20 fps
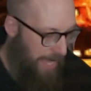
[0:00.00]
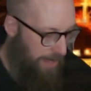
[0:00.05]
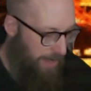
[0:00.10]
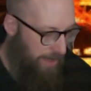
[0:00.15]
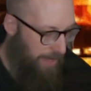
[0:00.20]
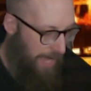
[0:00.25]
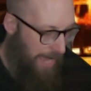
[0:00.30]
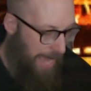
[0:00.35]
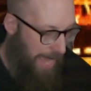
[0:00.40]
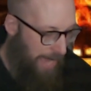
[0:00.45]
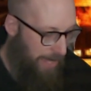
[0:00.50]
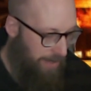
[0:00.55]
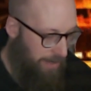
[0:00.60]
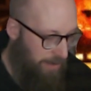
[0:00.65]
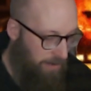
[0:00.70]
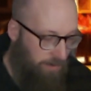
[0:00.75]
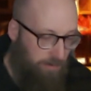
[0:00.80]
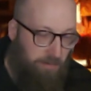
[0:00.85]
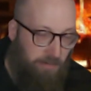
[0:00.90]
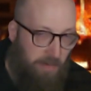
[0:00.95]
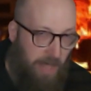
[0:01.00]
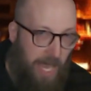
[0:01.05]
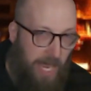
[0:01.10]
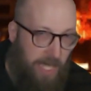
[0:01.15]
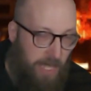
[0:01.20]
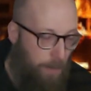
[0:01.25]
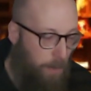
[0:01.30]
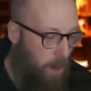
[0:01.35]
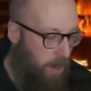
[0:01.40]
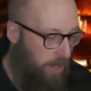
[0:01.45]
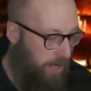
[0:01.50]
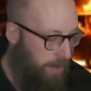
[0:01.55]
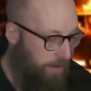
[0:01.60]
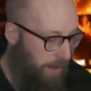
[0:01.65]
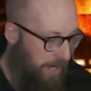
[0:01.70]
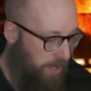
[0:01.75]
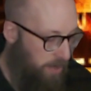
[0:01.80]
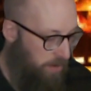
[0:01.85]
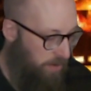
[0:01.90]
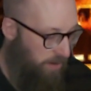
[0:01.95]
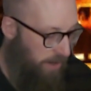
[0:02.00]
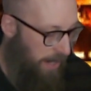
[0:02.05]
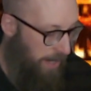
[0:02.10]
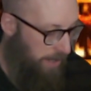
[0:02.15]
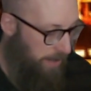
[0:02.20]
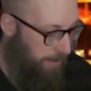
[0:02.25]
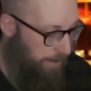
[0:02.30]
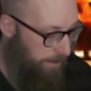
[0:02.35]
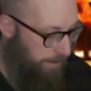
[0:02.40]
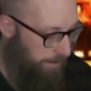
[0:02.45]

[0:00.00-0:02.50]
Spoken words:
the hand and departed my new friend.